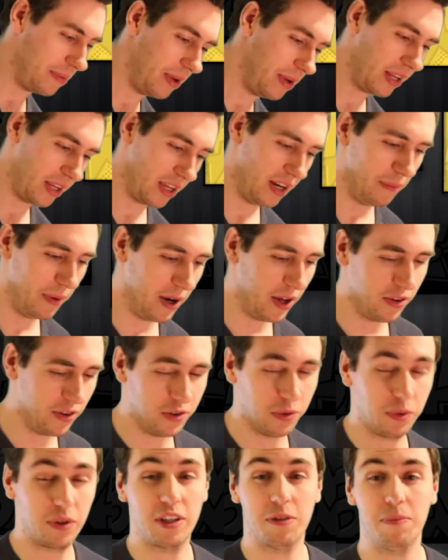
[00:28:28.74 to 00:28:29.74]
going to bother
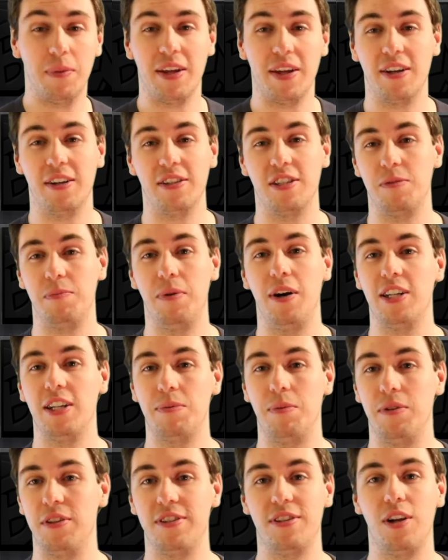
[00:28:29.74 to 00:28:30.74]
doing as many cuts as
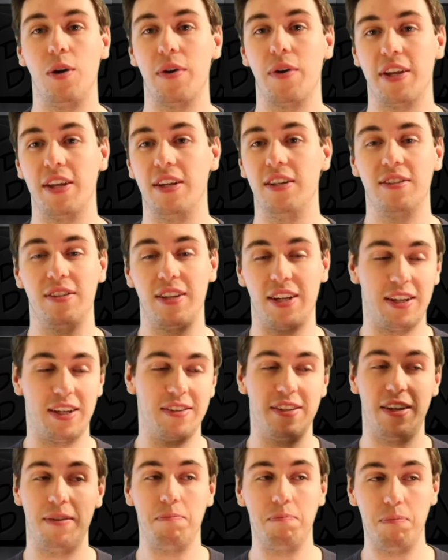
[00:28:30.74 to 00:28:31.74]
possible. This is already going to, like I
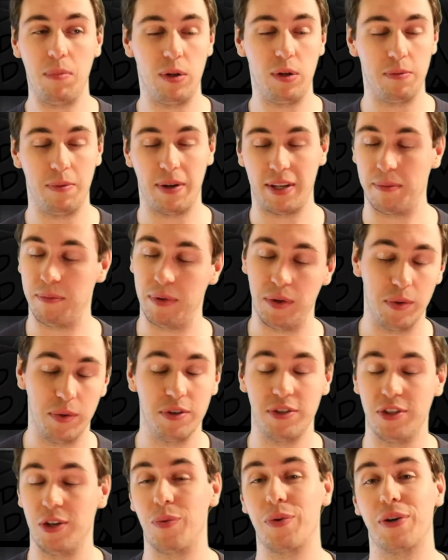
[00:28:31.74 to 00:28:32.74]
said, melt my computer,
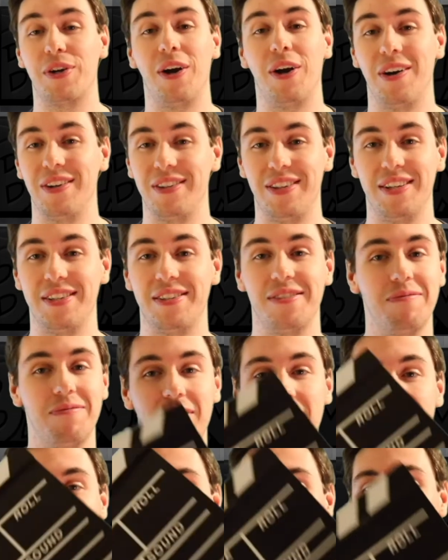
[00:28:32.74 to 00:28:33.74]
so regardless, you
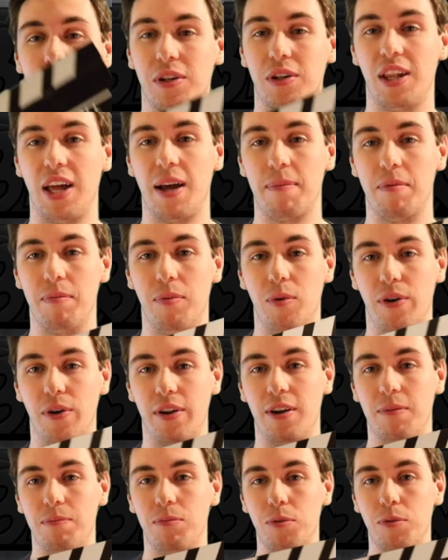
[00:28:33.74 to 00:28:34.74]
can see the whole clapperboard
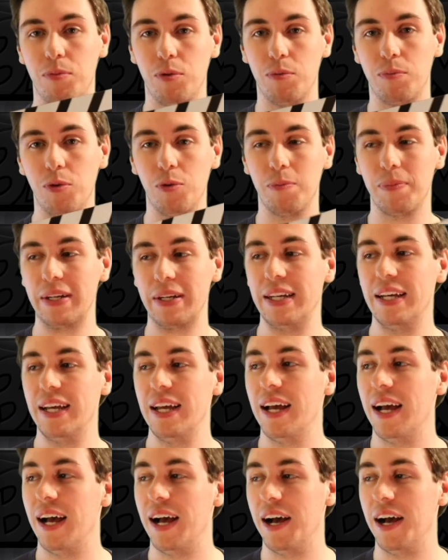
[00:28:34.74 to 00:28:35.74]
here. Boop, boop,
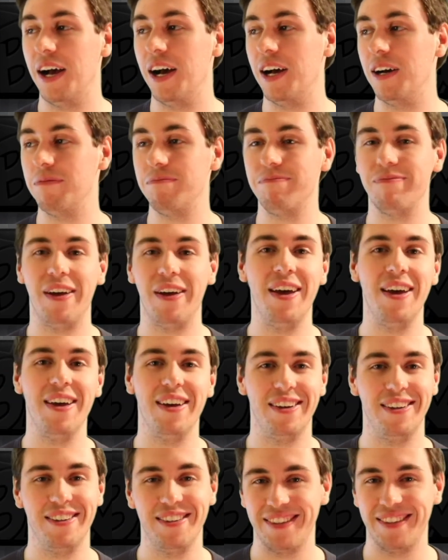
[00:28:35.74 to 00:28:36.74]
boop.
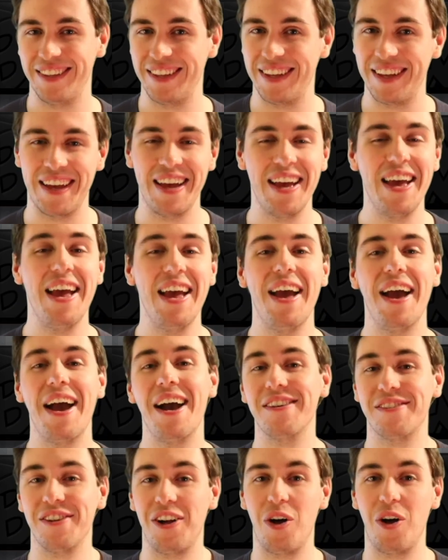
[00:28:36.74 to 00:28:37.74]

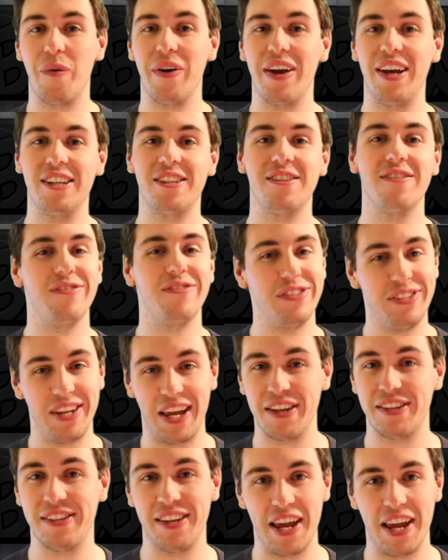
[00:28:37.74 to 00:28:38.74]
As always, stay
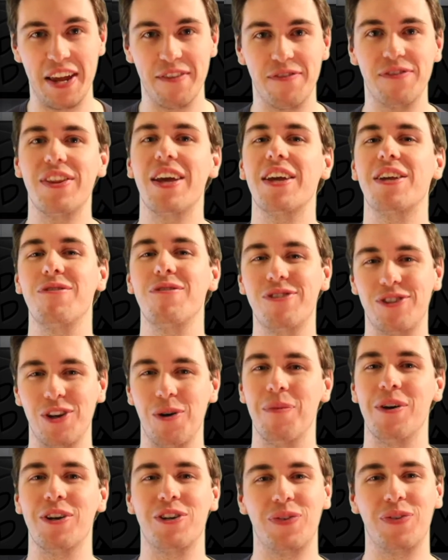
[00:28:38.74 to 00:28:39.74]
safe. Thank you so
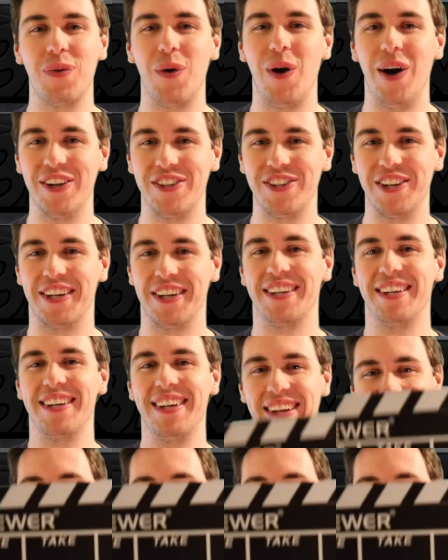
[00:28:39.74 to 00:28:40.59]
much for watching, and